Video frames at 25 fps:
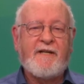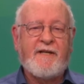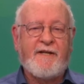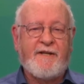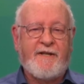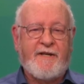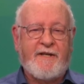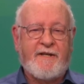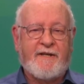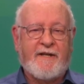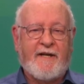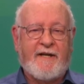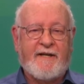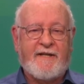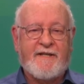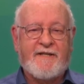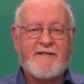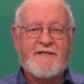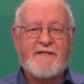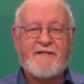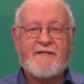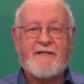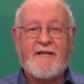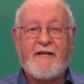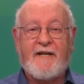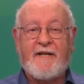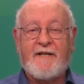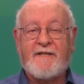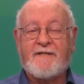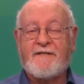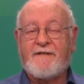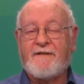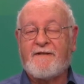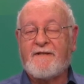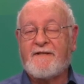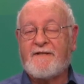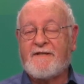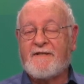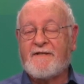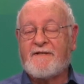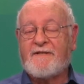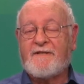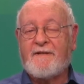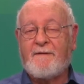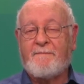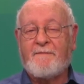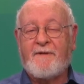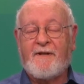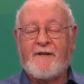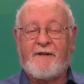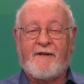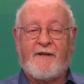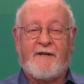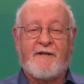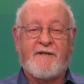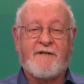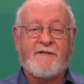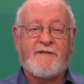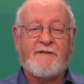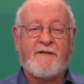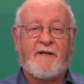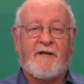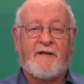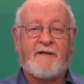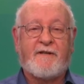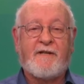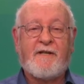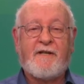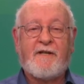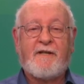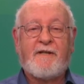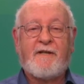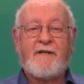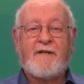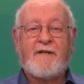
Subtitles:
in the United States, and this is something that is not